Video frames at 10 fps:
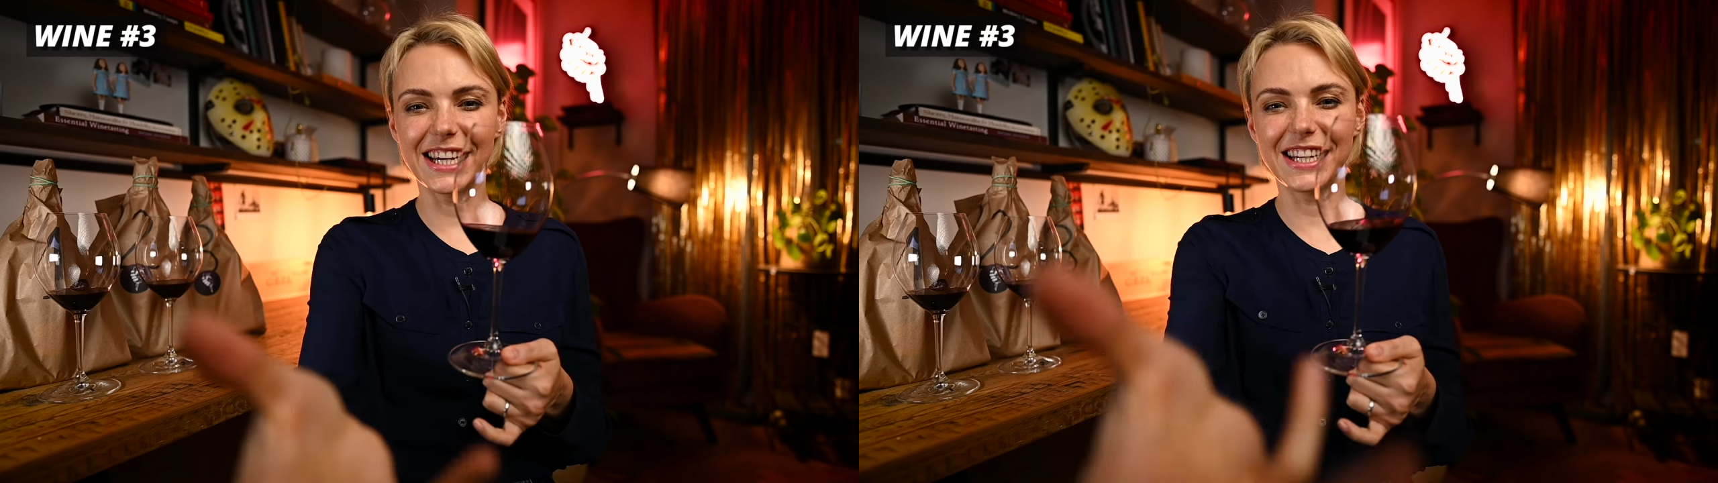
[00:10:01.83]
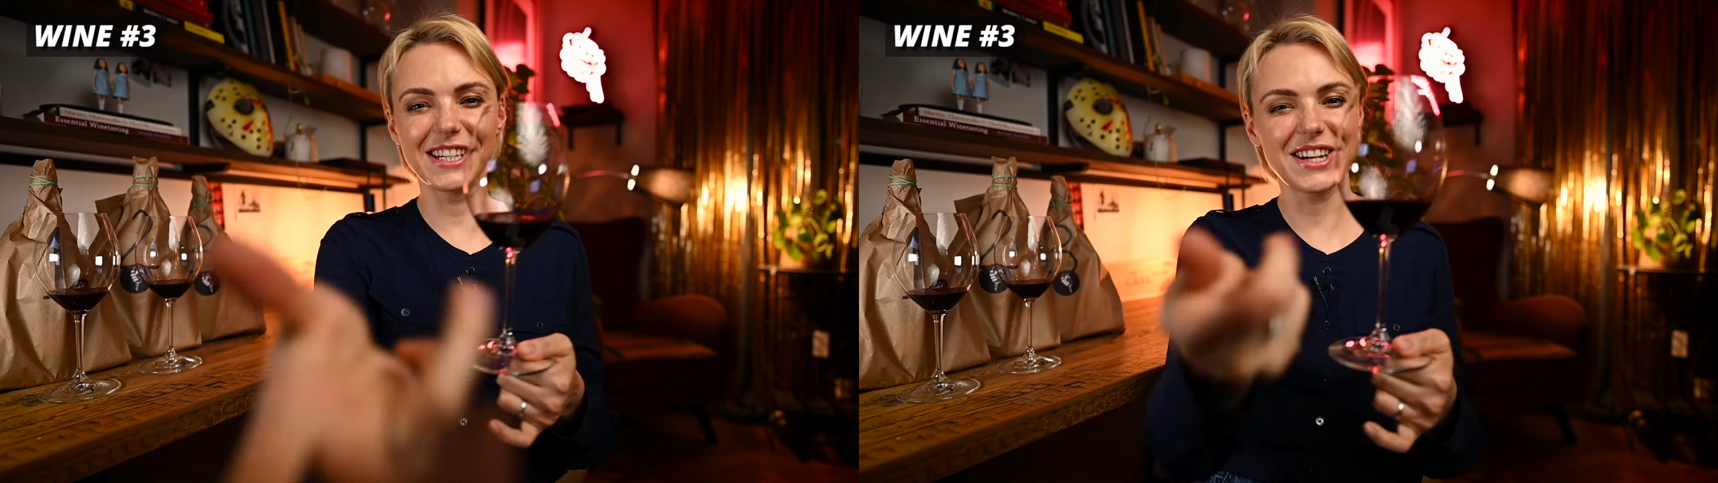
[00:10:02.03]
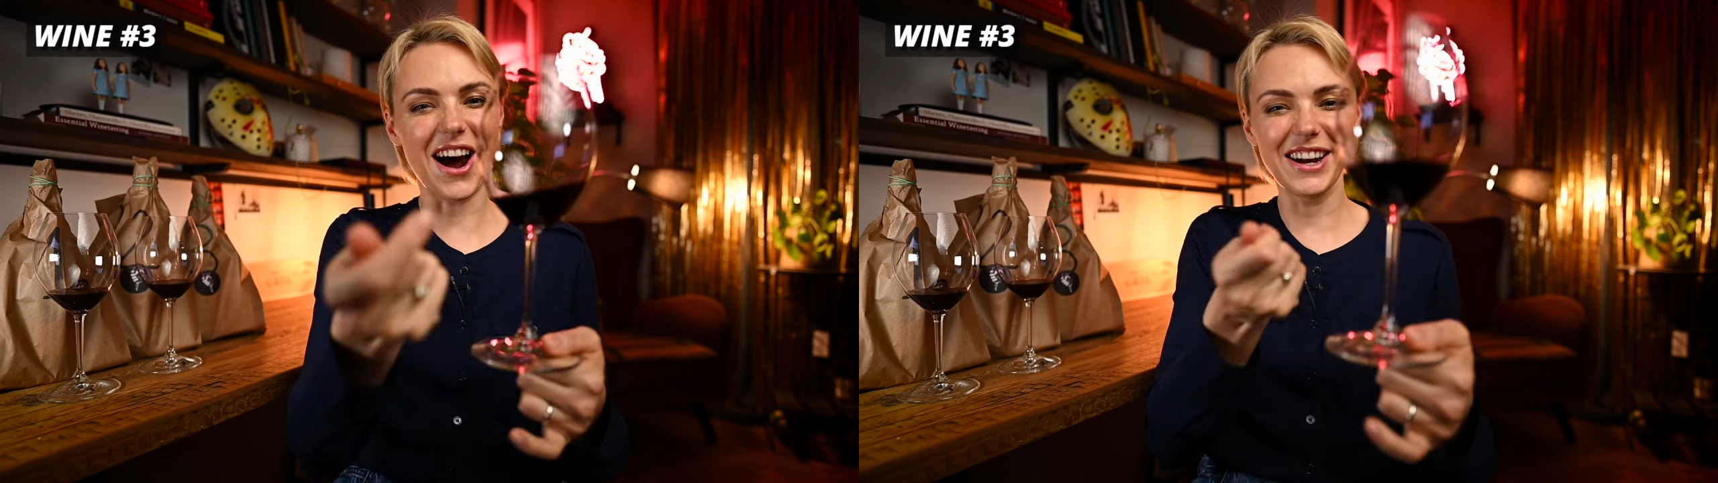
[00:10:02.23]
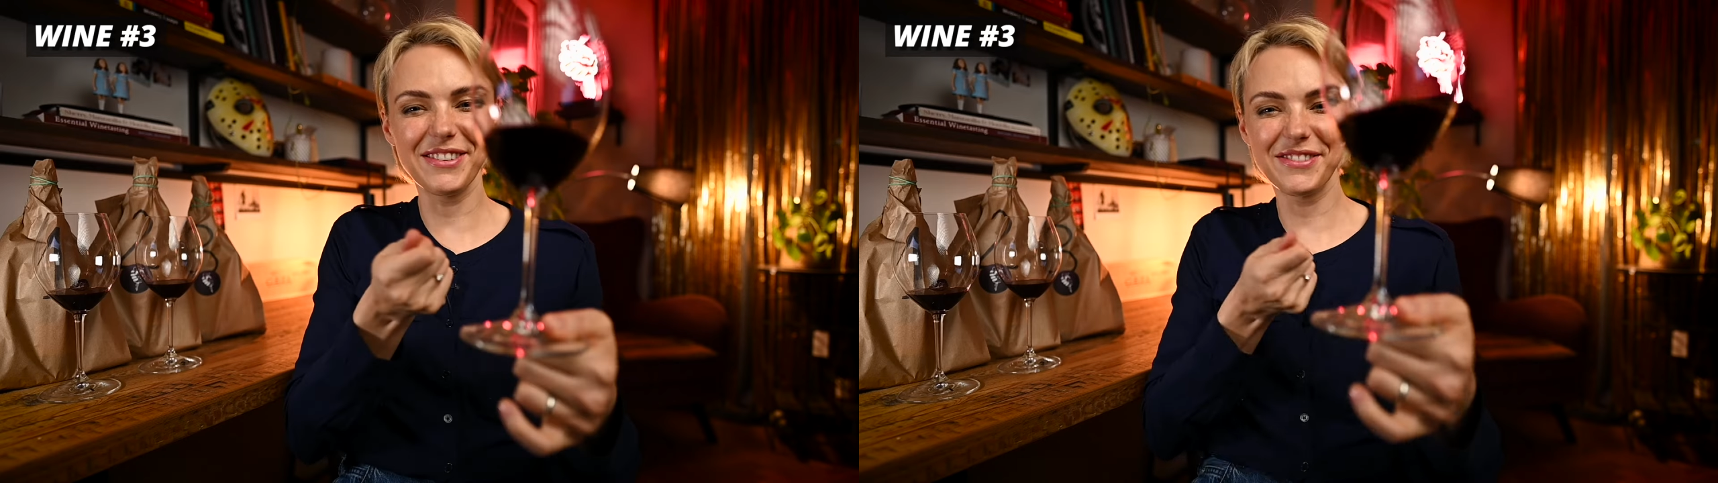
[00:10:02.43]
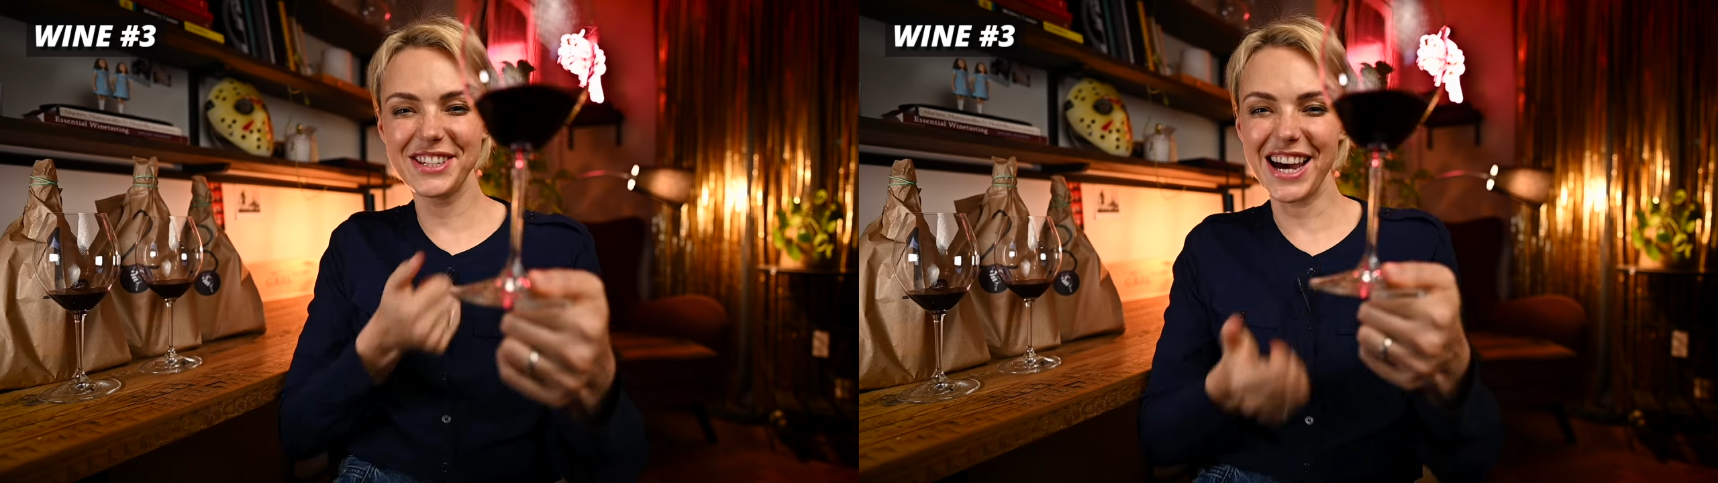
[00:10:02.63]
it is kind
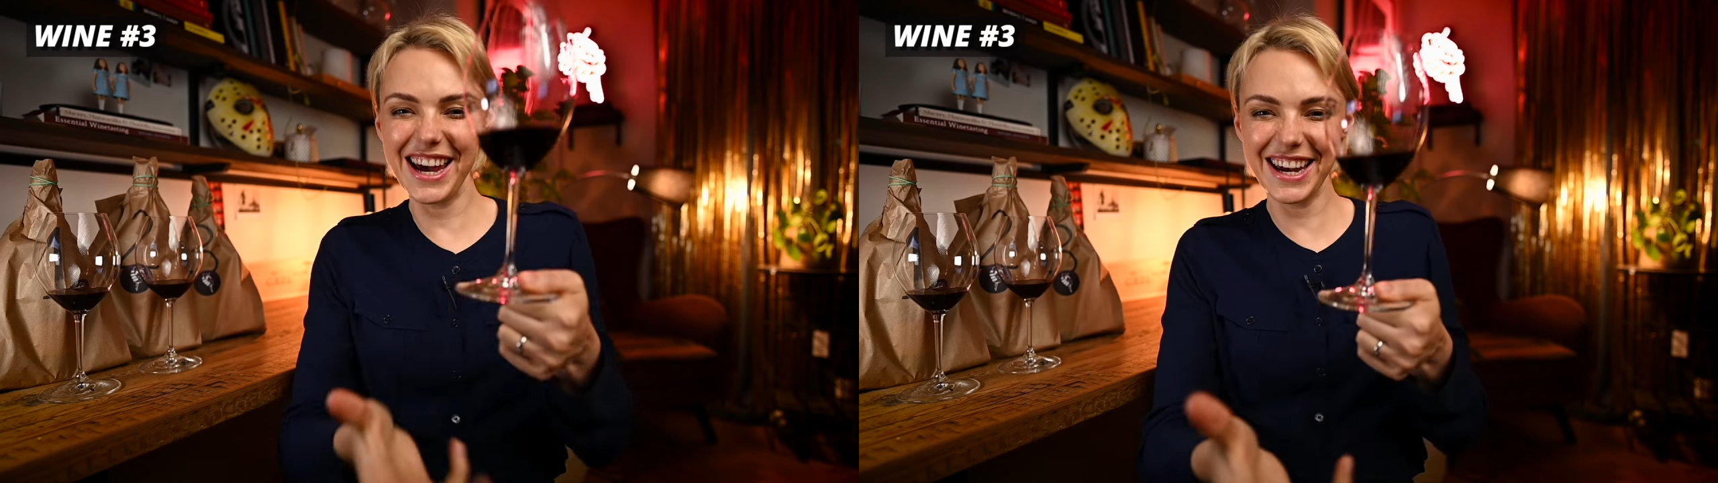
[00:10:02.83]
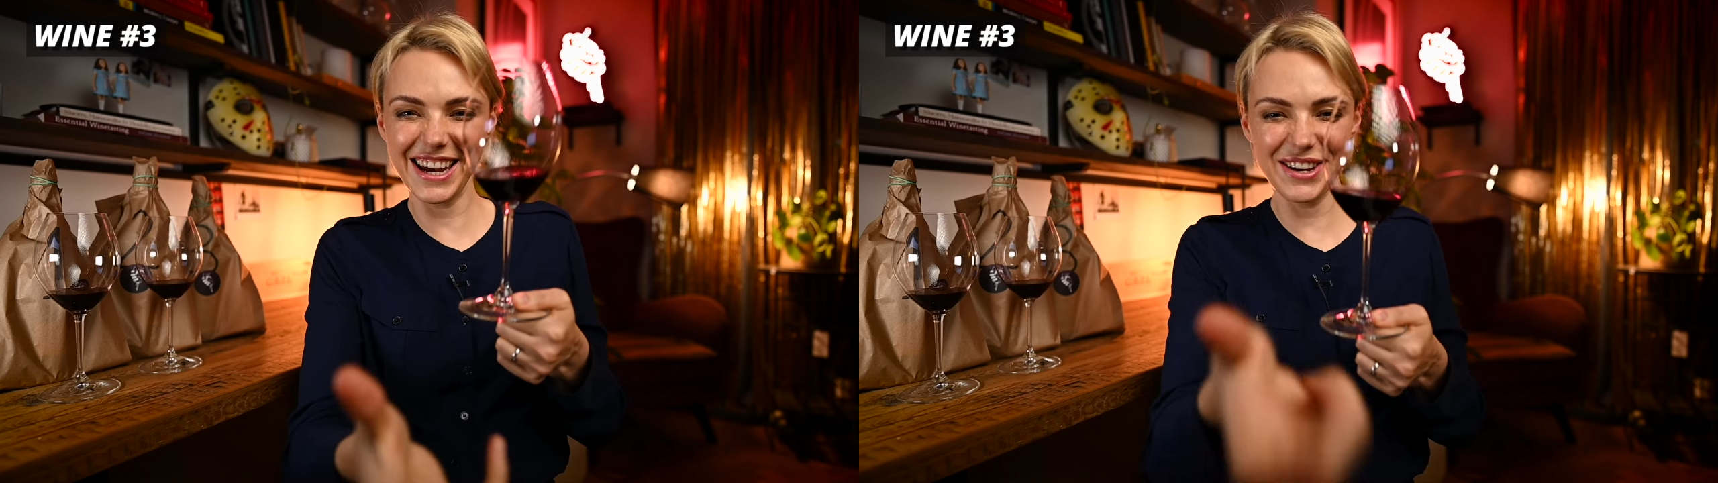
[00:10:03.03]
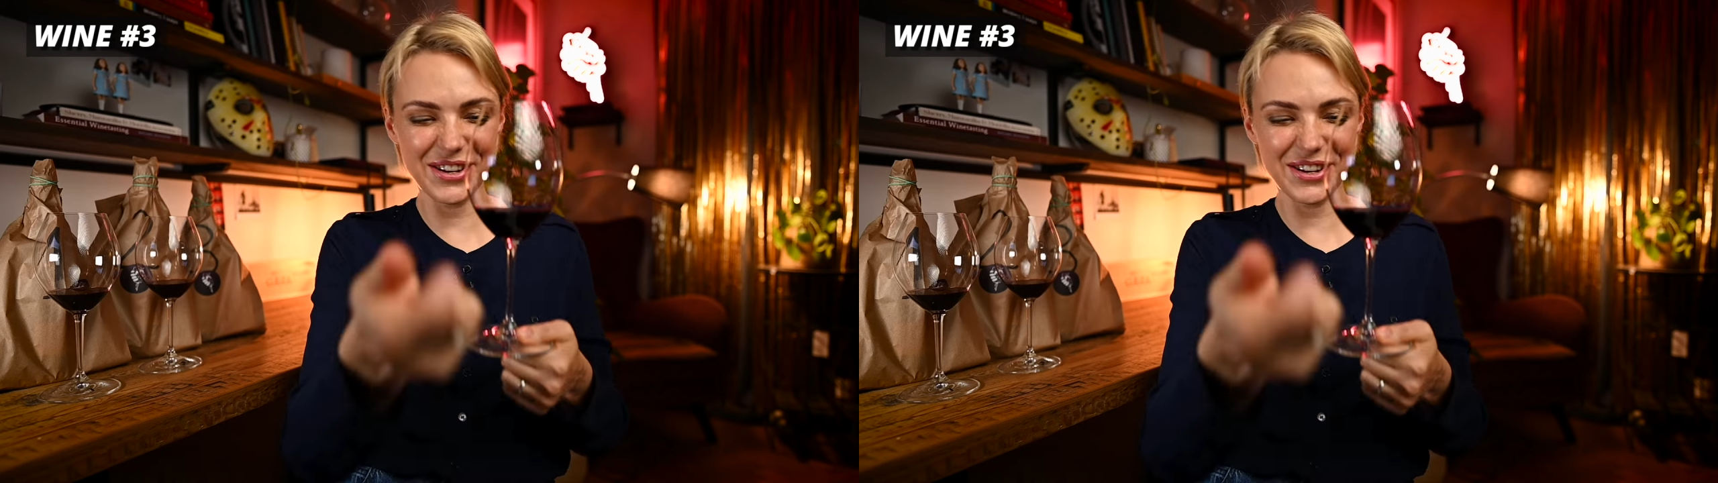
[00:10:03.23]
of taking